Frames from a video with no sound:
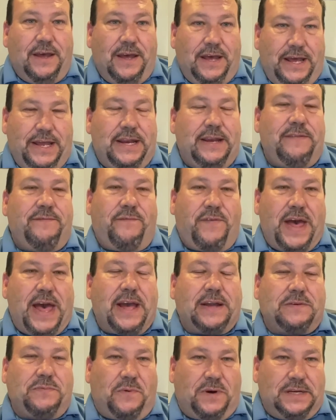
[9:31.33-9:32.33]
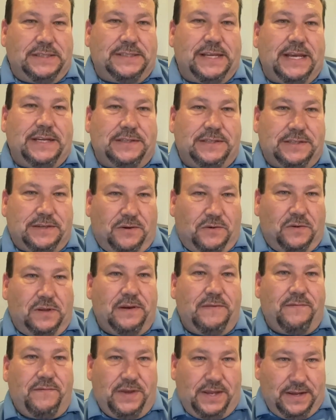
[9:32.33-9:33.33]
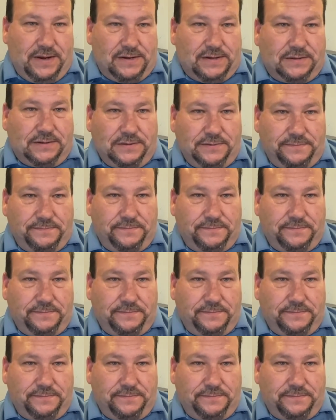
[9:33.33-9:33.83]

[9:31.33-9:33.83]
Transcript: it in fact was a stolen vehicle.